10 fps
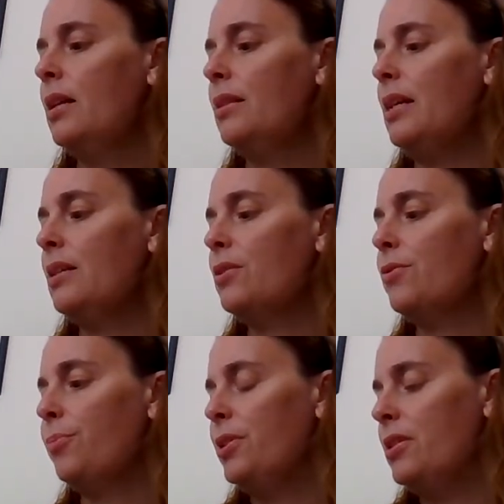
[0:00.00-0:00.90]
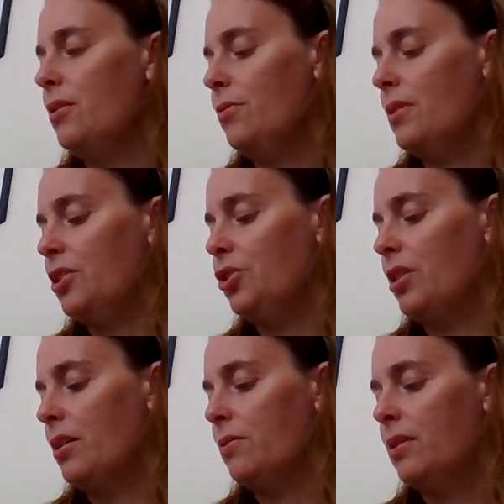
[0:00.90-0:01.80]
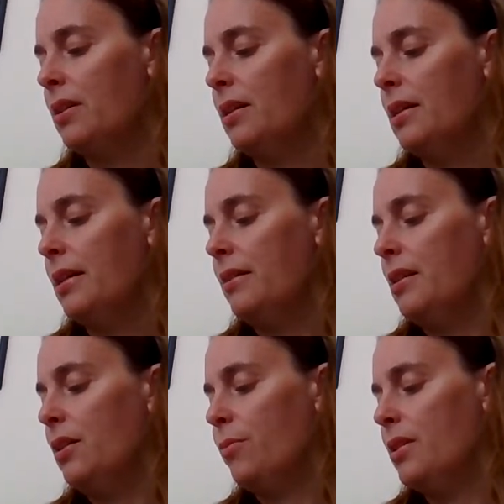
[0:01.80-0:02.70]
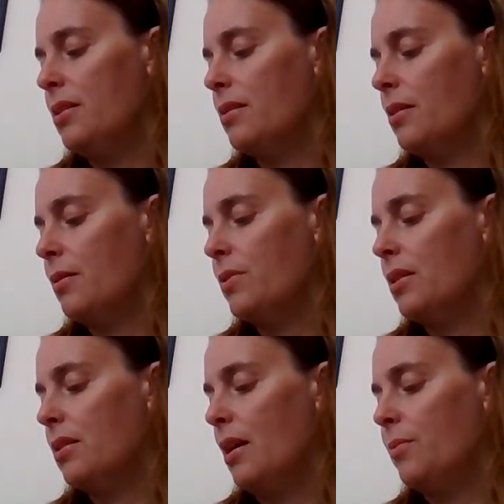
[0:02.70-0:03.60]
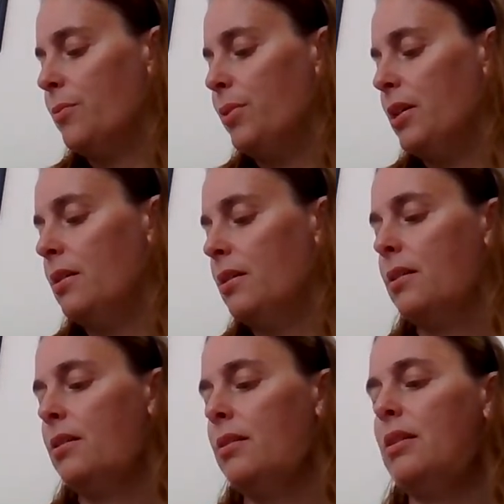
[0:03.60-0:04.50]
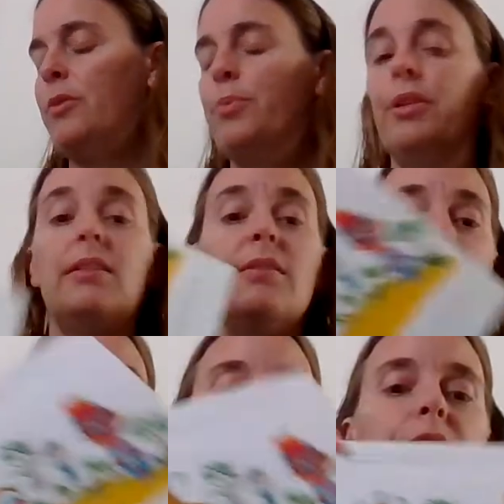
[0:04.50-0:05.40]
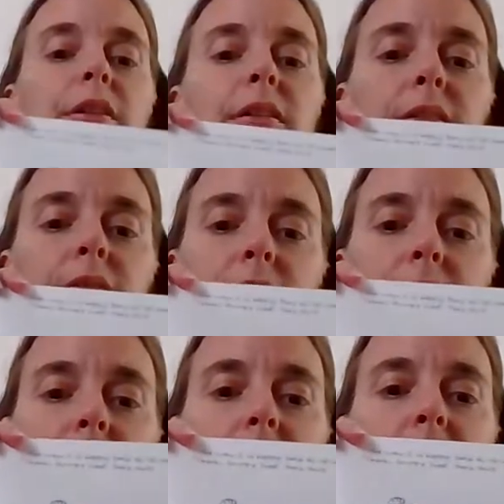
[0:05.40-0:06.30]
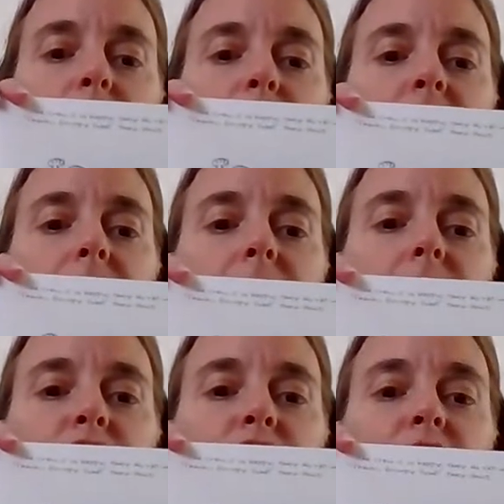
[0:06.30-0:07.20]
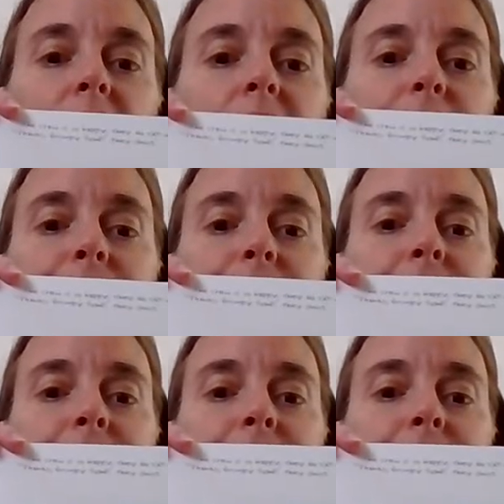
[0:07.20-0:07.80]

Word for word: Thanks, Grumpy Toad, they shout. I think we're missing something, says Captain Pete. Let's play some music. So Pete says, let's jam.